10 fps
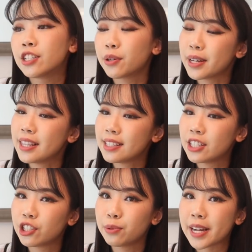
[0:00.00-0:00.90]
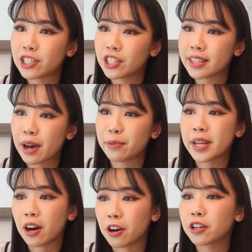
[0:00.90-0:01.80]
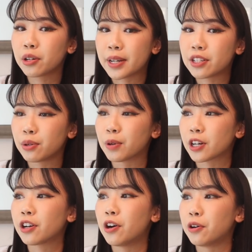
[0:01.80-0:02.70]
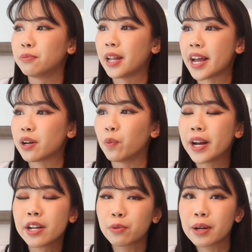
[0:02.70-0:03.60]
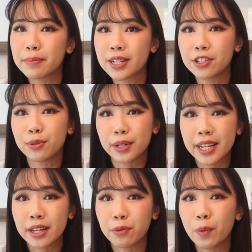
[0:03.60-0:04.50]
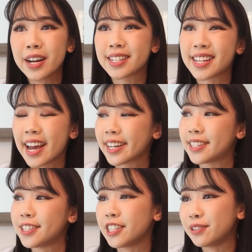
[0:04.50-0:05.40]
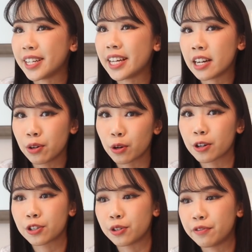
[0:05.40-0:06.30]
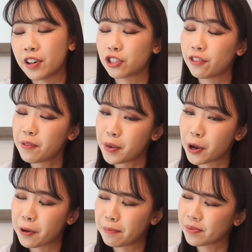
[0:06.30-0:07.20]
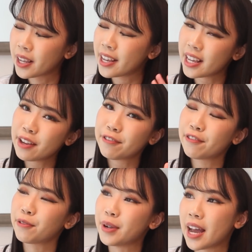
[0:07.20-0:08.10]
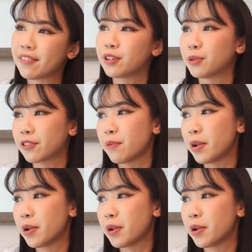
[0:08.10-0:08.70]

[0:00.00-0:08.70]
so in the situation that we are going to work home, like what equipment do you need? What tech do you need in order to function from home if we have to work from